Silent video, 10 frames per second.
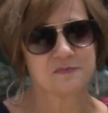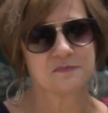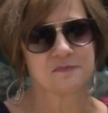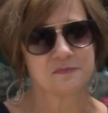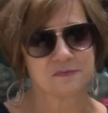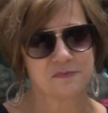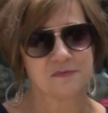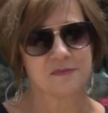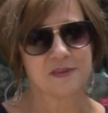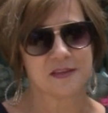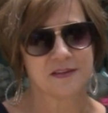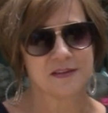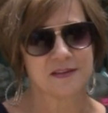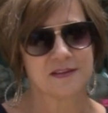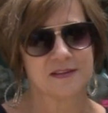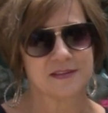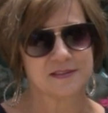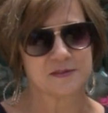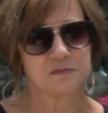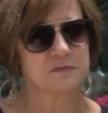
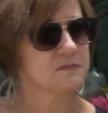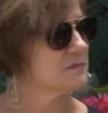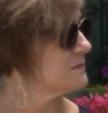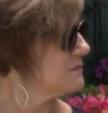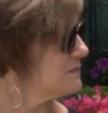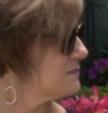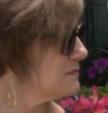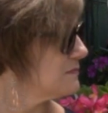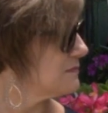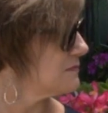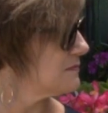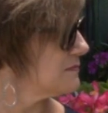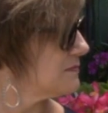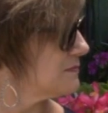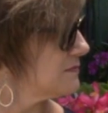(not speaking)